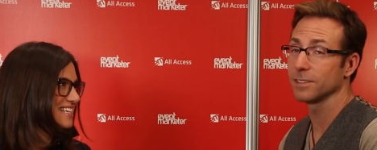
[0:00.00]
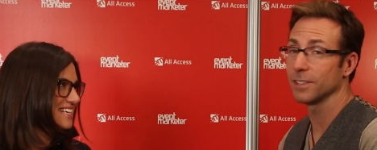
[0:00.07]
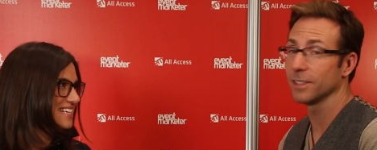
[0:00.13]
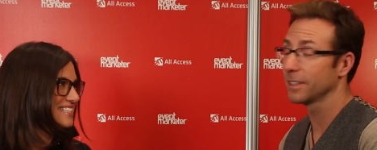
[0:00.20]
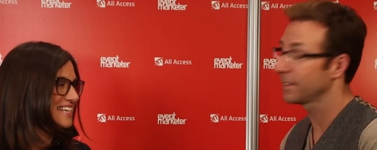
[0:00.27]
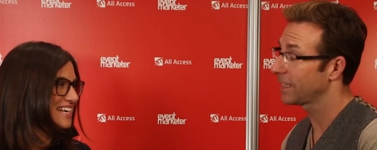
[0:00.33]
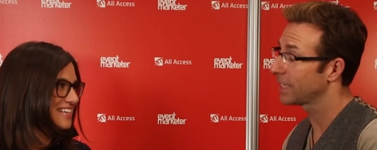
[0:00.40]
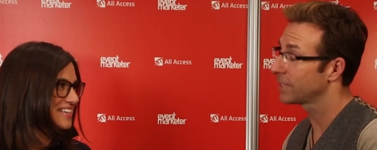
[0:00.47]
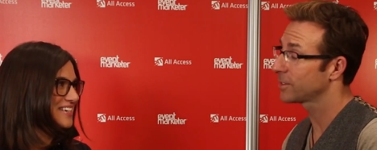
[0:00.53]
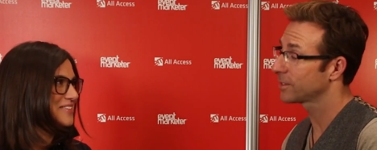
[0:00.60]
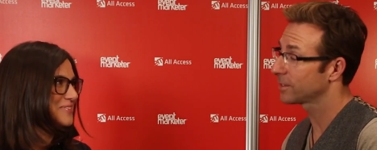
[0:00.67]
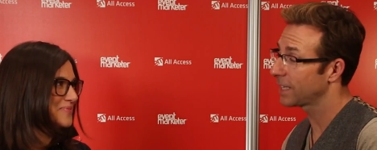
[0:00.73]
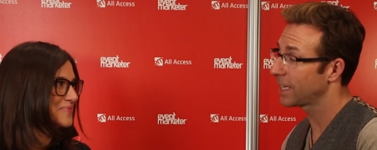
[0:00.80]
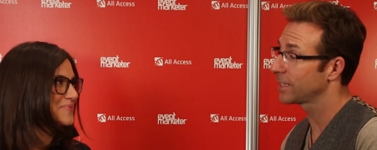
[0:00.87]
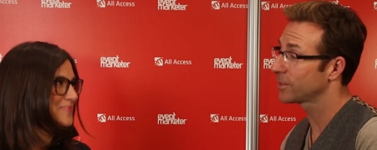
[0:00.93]
Speaker 1: So exactly.
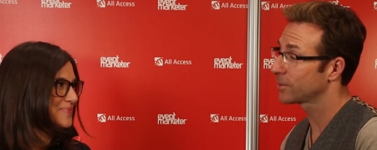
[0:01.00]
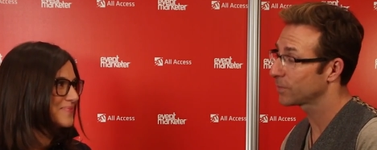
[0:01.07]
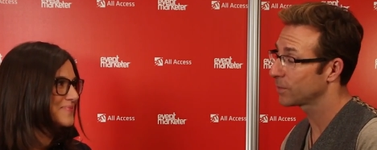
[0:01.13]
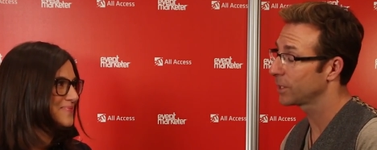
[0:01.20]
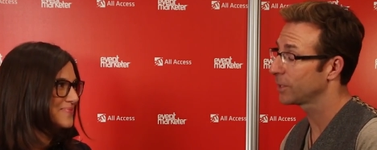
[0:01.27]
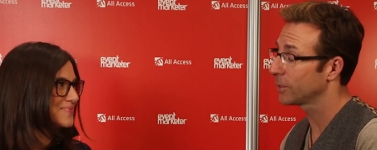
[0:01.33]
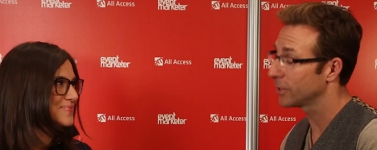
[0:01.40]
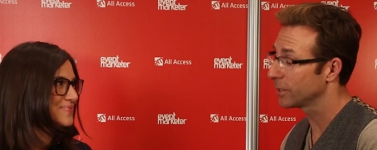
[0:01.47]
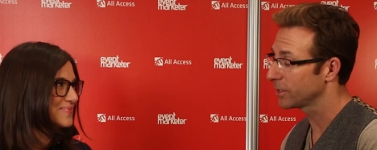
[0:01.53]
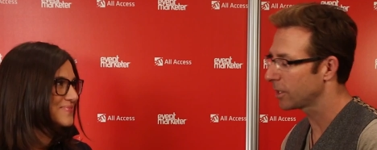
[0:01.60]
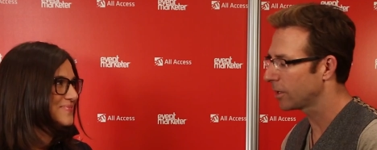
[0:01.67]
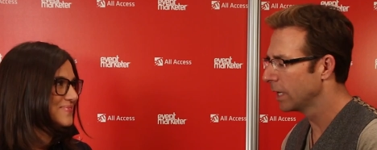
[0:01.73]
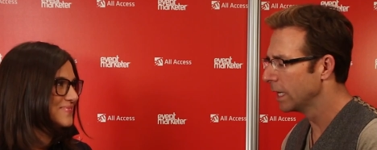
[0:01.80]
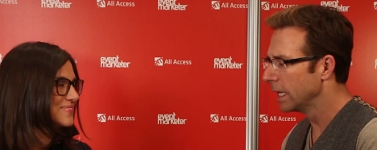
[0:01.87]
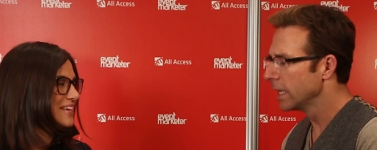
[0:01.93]
that's that's pretty cool.
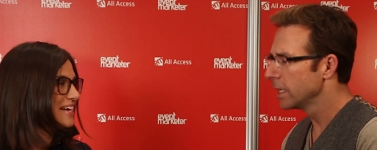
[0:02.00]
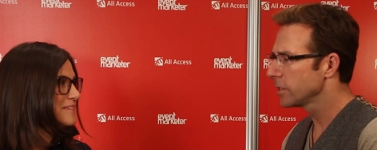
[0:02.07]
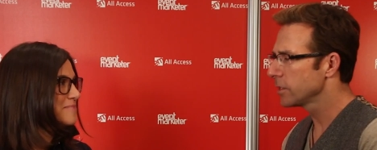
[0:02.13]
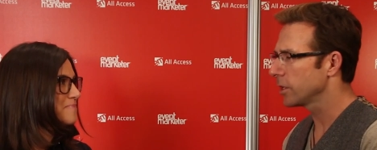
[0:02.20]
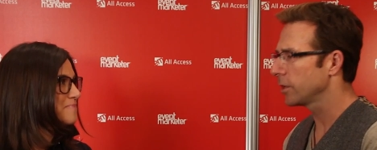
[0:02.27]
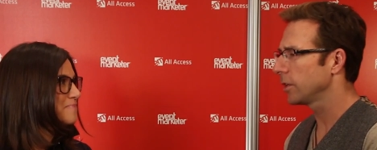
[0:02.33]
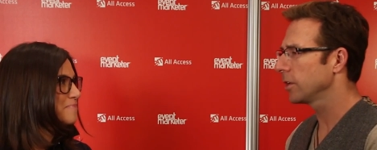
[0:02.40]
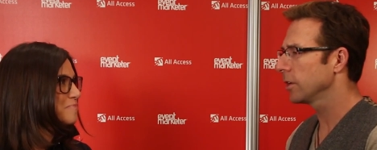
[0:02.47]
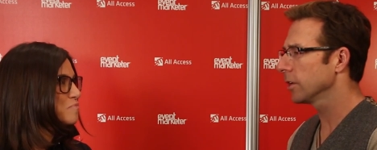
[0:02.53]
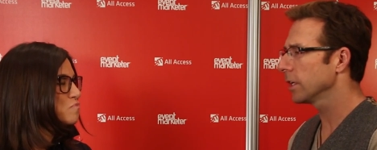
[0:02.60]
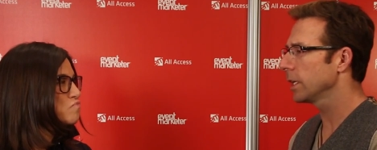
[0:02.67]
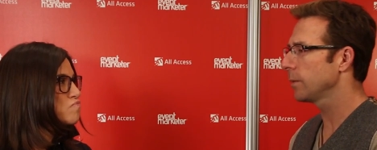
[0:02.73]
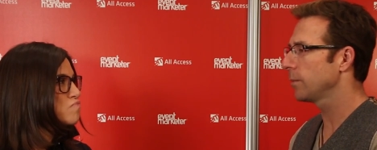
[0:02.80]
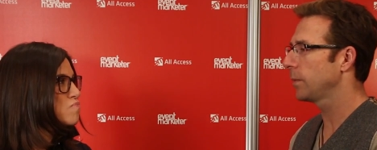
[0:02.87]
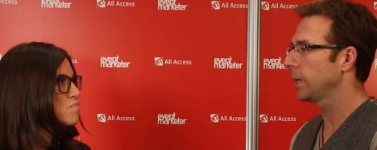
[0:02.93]
So yeah. so you're
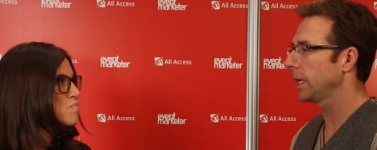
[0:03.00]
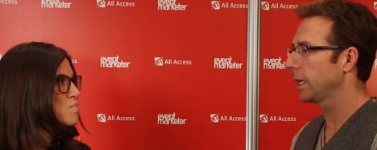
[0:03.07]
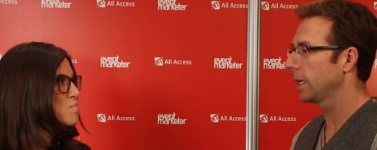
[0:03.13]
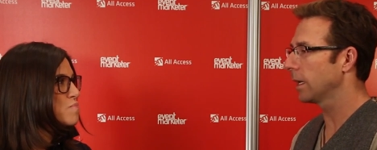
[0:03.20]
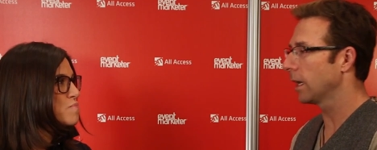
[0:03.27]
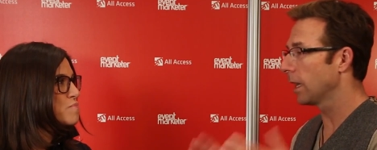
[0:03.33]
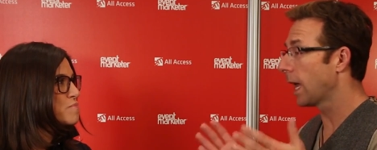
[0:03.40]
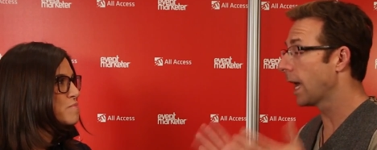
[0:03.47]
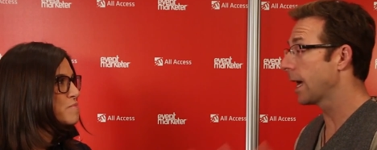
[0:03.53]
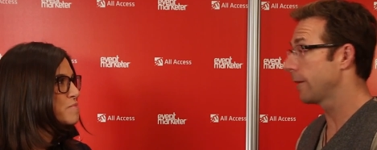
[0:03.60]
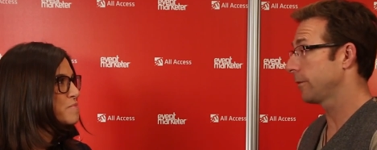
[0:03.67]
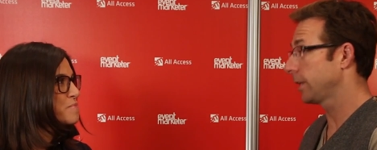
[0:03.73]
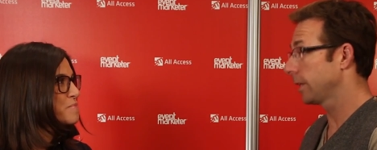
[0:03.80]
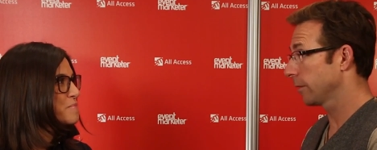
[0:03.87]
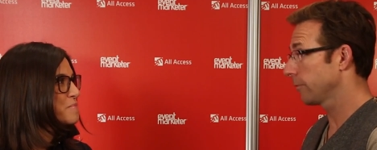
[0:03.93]
going to be
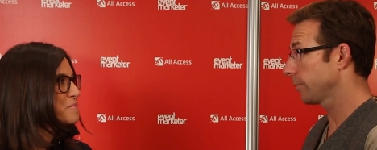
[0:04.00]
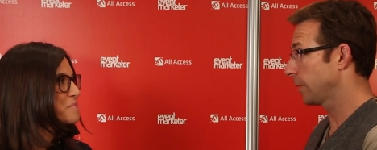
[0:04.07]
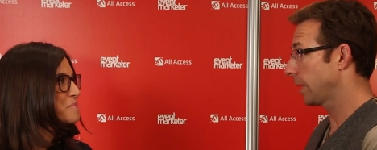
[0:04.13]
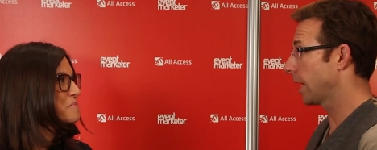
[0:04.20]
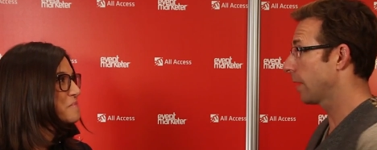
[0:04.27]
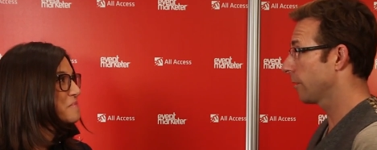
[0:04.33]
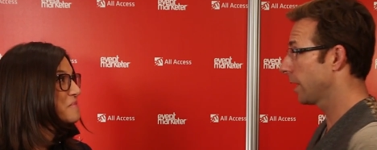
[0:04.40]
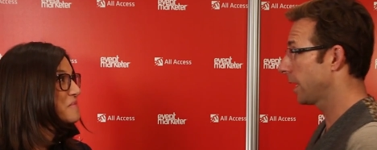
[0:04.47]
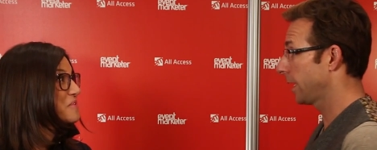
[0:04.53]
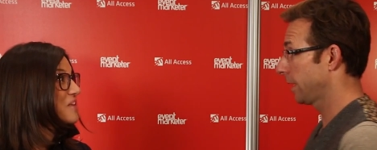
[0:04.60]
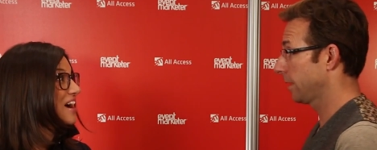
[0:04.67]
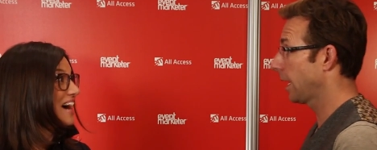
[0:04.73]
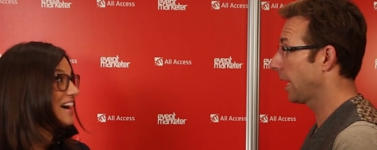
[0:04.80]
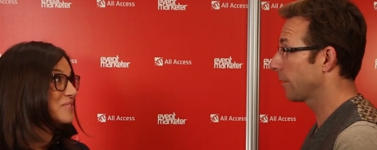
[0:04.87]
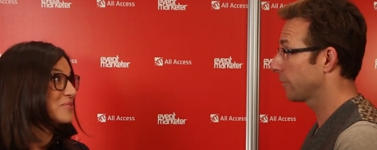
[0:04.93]
alive a year from now,
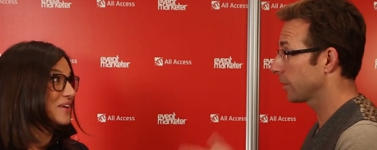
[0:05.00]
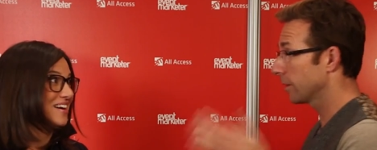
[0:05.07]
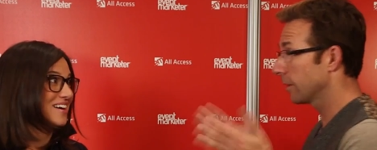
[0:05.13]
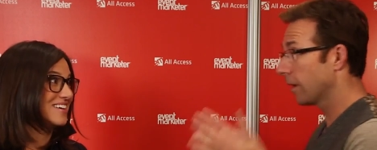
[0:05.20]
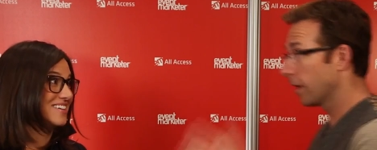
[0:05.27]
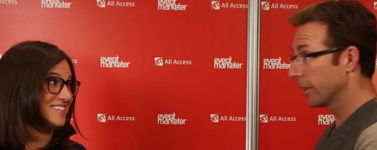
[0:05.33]
right? After